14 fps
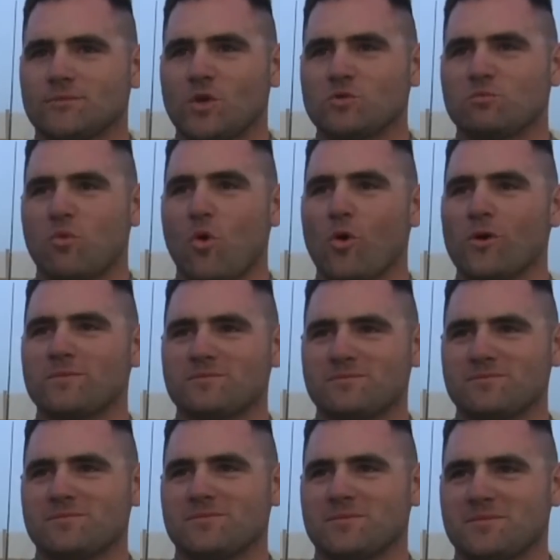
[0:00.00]
I was bored,
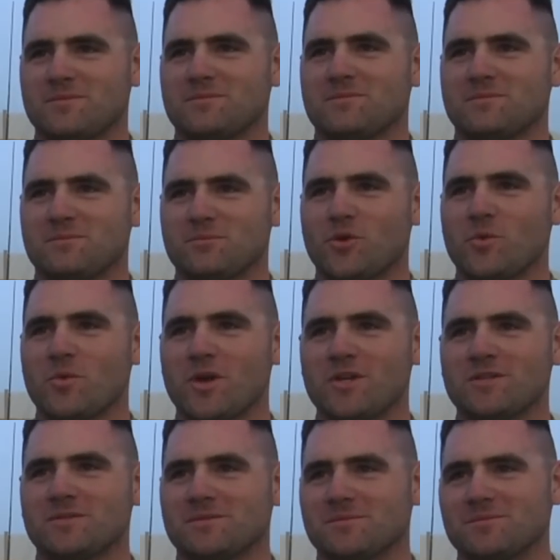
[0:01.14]
pretty much.